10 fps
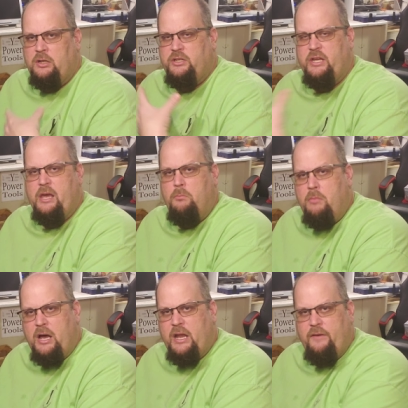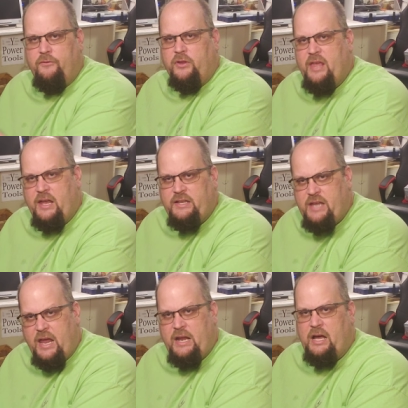to get money for that
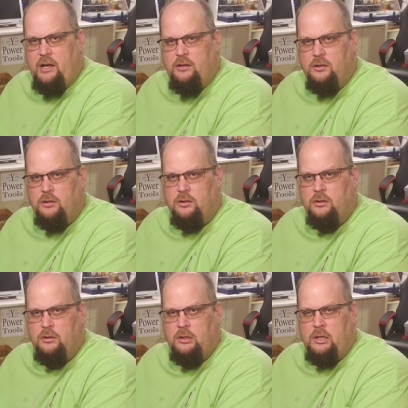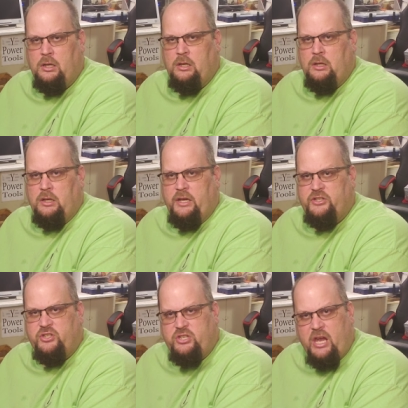data
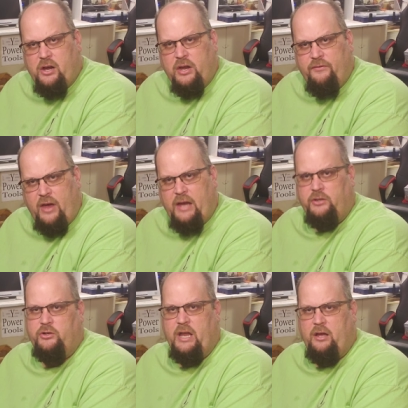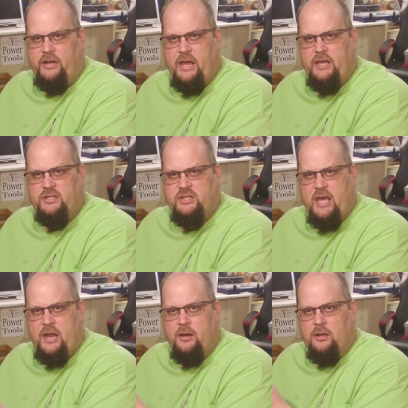is a scary factor nowadays
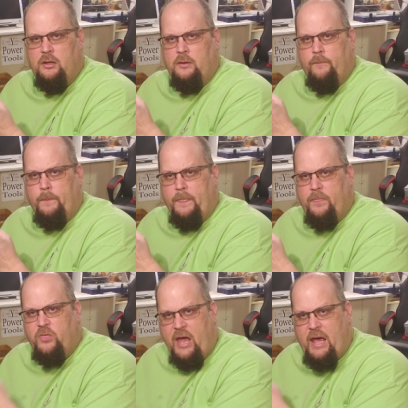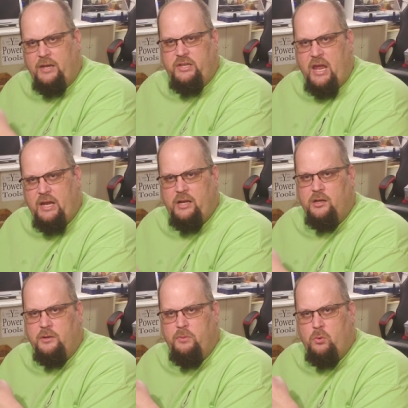that that data
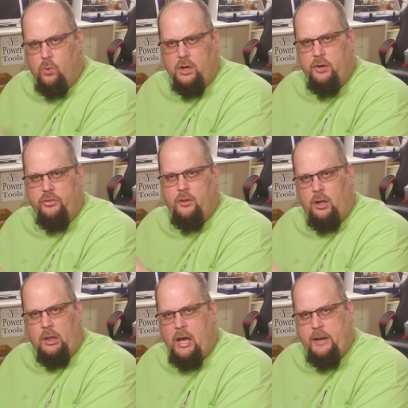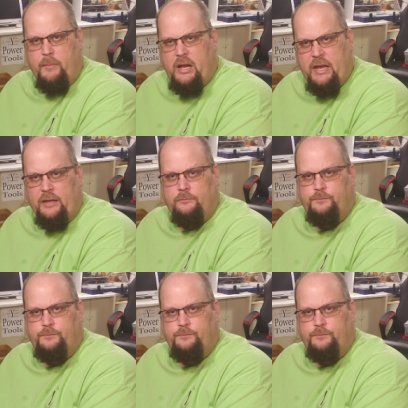could be worth a lot of money.